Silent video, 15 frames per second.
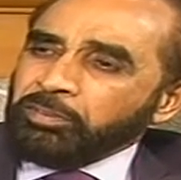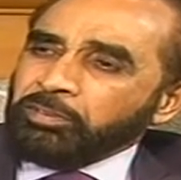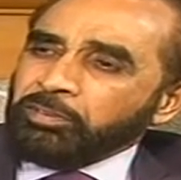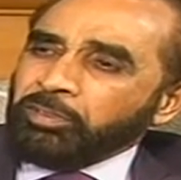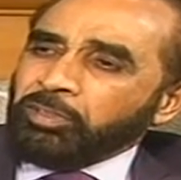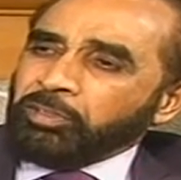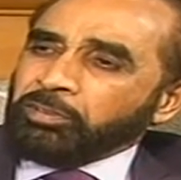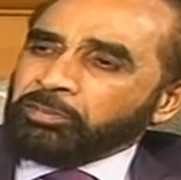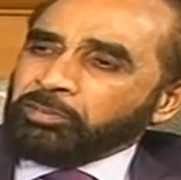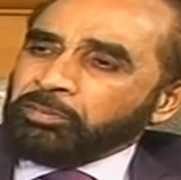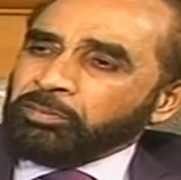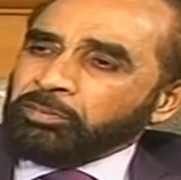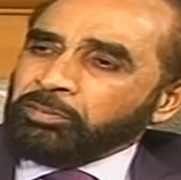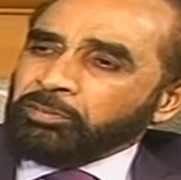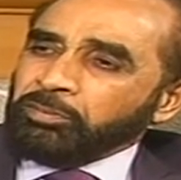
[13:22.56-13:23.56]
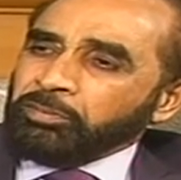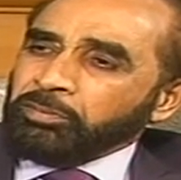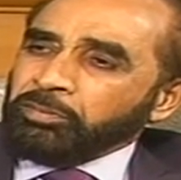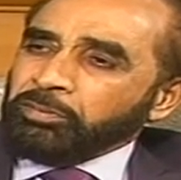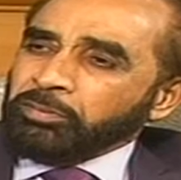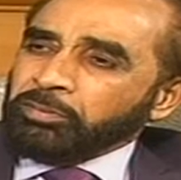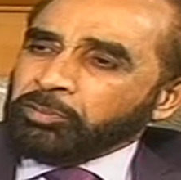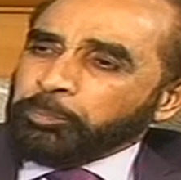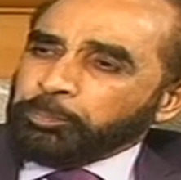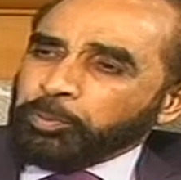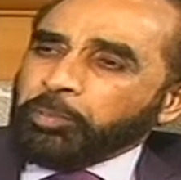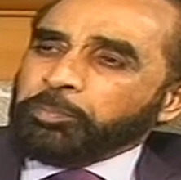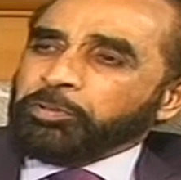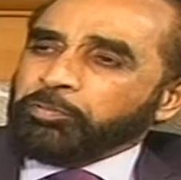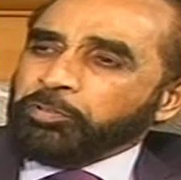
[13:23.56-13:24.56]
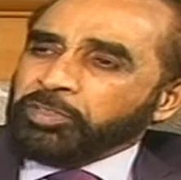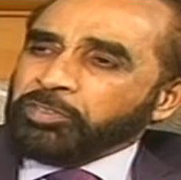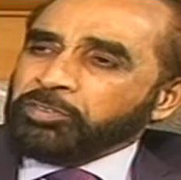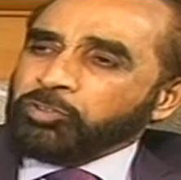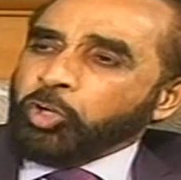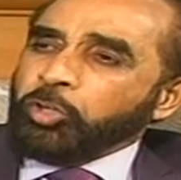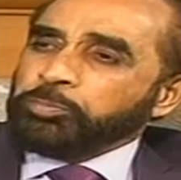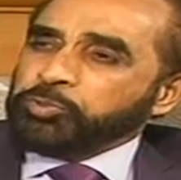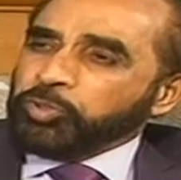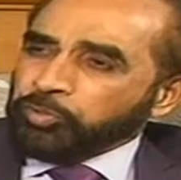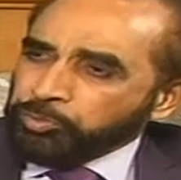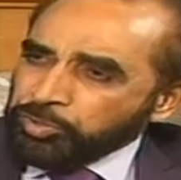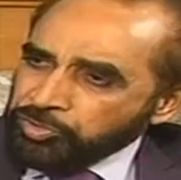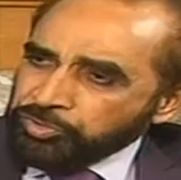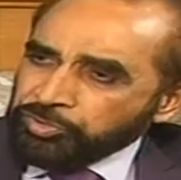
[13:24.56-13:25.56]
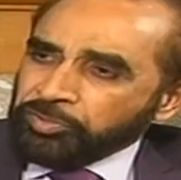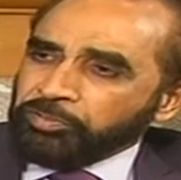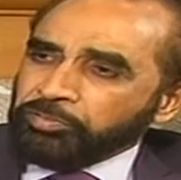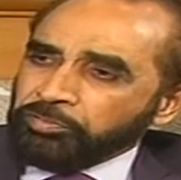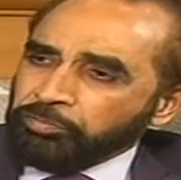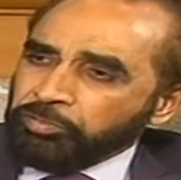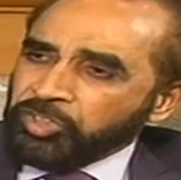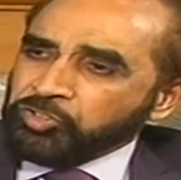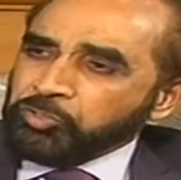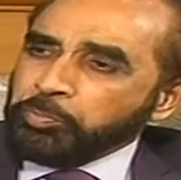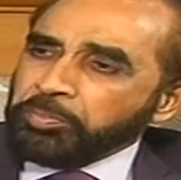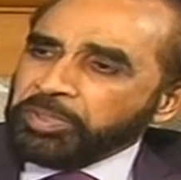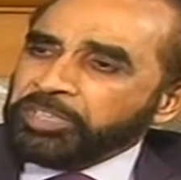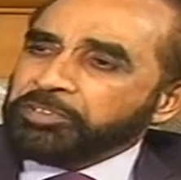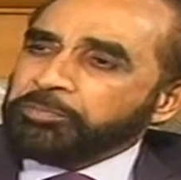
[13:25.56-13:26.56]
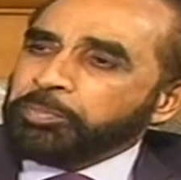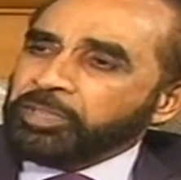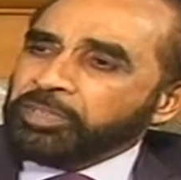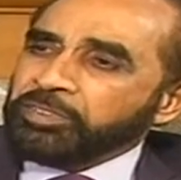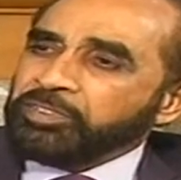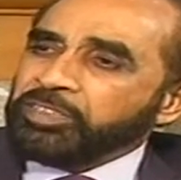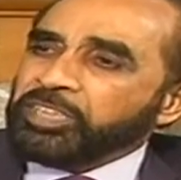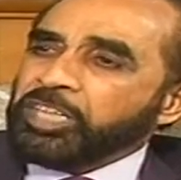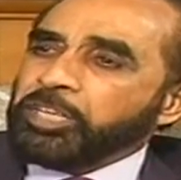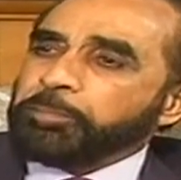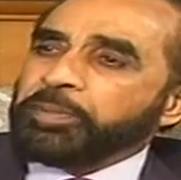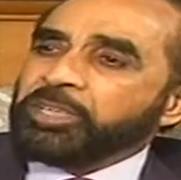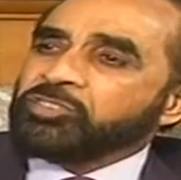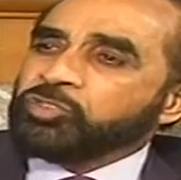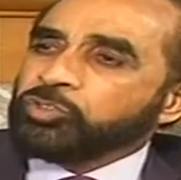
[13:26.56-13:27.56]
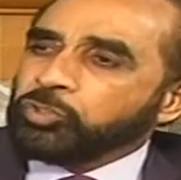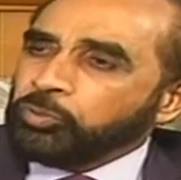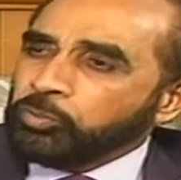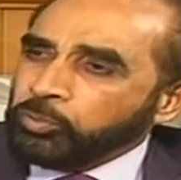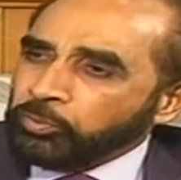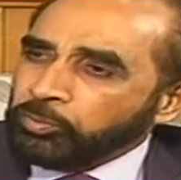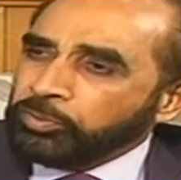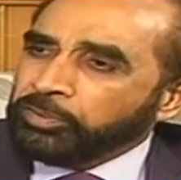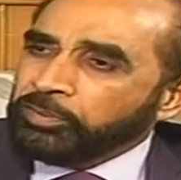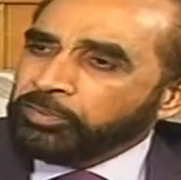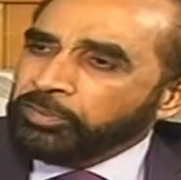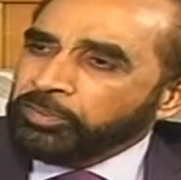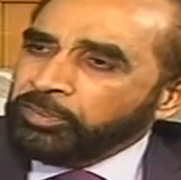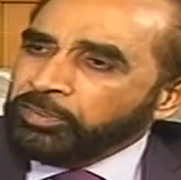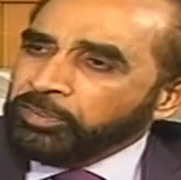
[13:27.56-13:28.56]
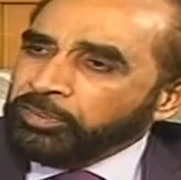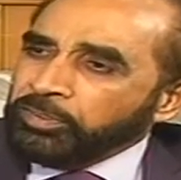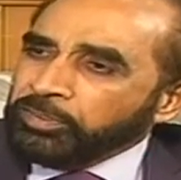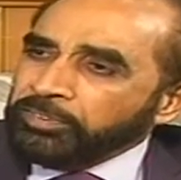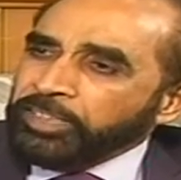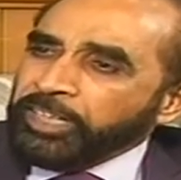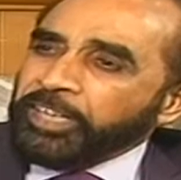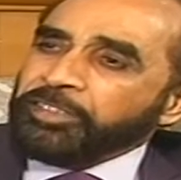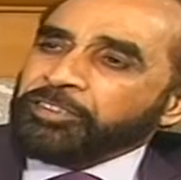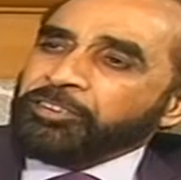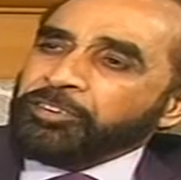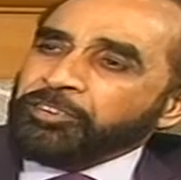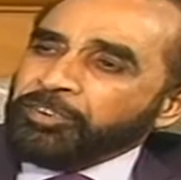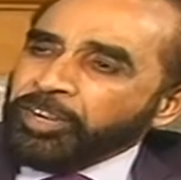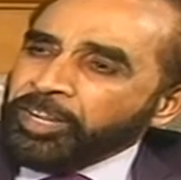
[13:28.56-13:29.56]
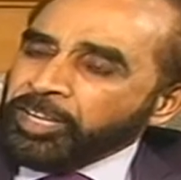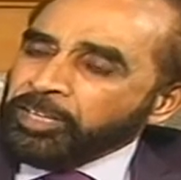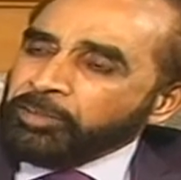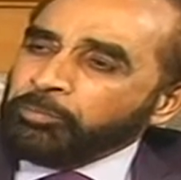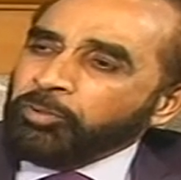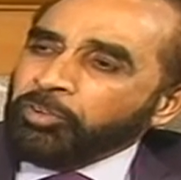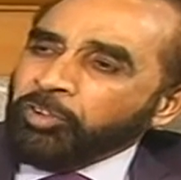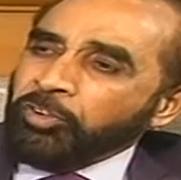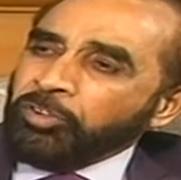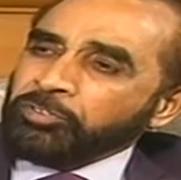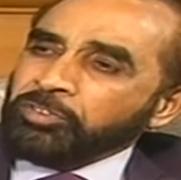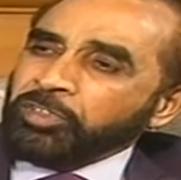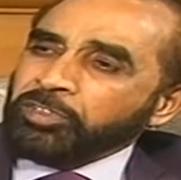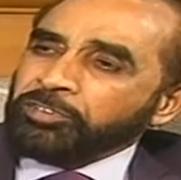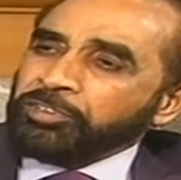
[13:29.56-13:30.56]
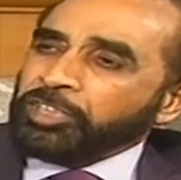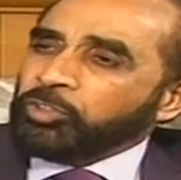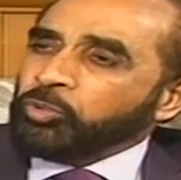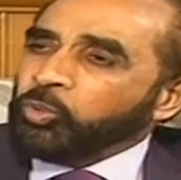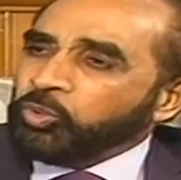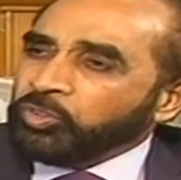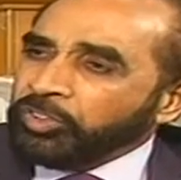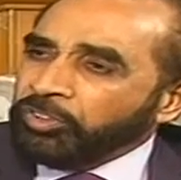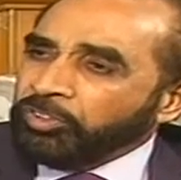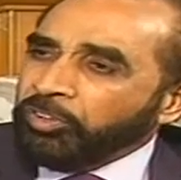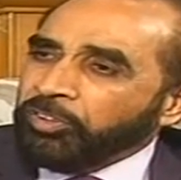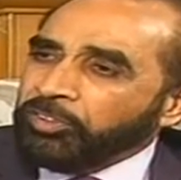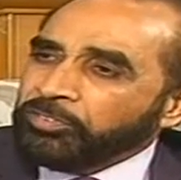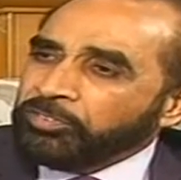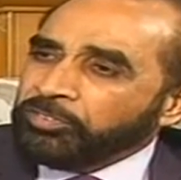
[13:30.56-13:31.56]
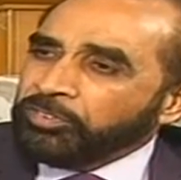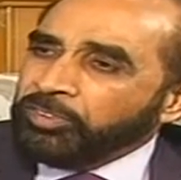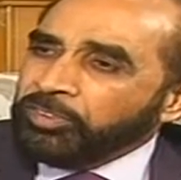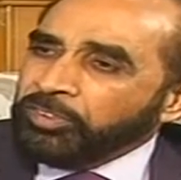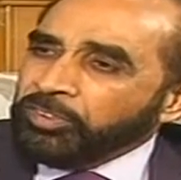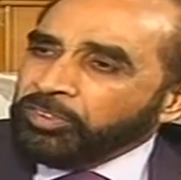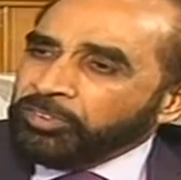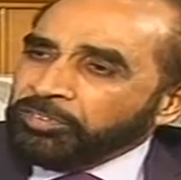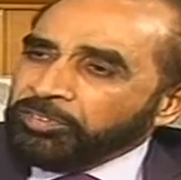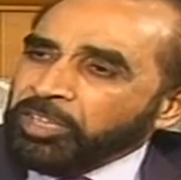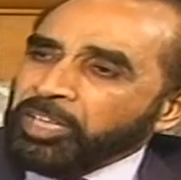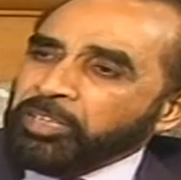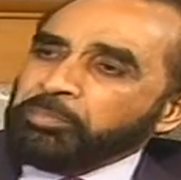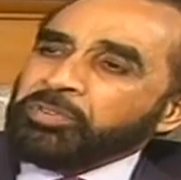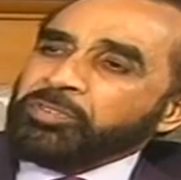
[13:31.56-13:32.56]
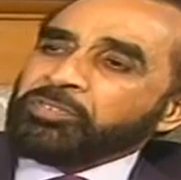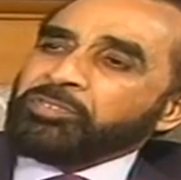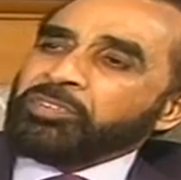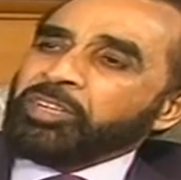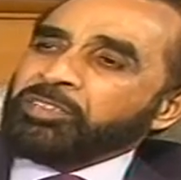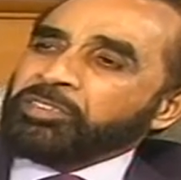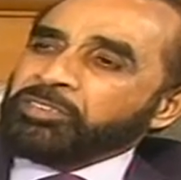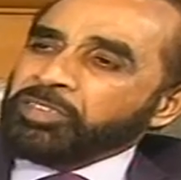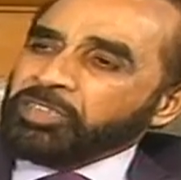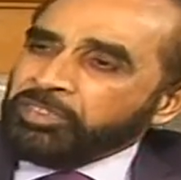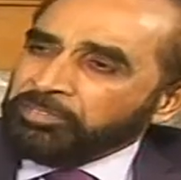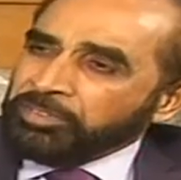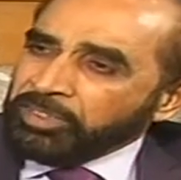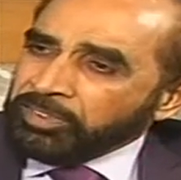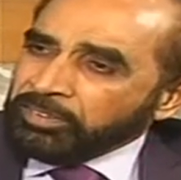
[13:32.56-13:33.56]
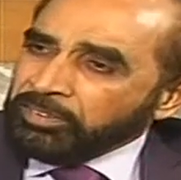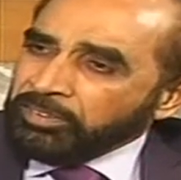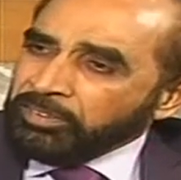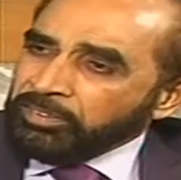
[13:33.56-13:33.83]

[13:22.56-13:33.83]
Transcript: Or the proper word is observation, was made by the apex court that NAB laws are draconian laws. NAB is not delivering.